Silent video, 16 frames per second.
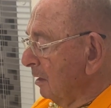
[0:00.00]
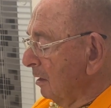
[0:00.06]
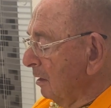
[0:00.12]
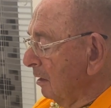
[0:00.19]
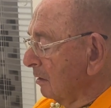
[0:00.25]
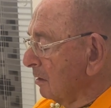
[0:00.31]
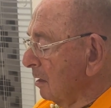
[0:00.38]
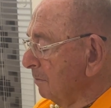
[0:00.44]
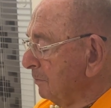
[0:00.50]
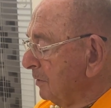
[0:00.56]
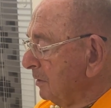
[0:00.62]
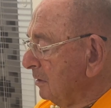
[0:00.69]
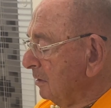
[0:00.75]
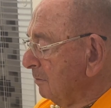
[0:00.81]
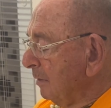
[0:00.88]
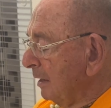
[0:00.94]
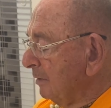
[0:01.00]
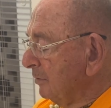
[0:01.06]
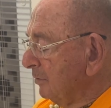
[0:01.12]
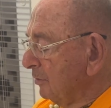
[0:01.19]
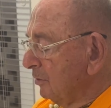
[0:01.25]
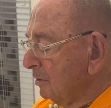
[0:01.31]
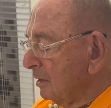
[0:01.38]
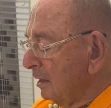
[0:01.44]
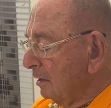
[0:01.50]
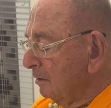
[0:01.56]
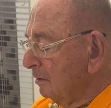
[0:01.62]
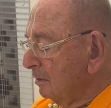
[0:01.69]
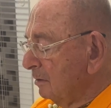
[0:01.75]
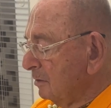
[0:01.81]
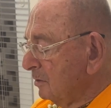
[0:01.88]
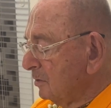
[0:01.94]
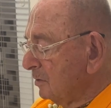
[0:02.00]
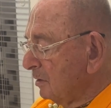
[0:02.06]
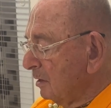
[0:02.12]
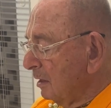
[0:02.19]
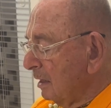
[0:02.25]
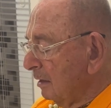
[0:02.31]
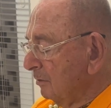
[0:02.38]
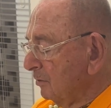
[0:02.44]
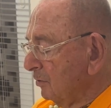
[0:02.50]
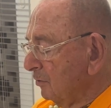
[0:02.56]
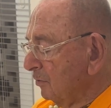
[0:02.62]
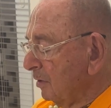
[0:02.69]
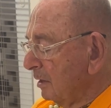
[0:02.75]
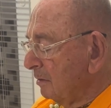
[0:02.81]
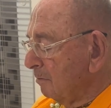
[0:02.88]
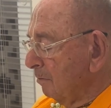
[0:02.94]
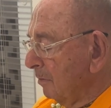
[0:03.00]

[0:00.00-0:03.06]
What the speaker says: Accompanied by her attendants and her right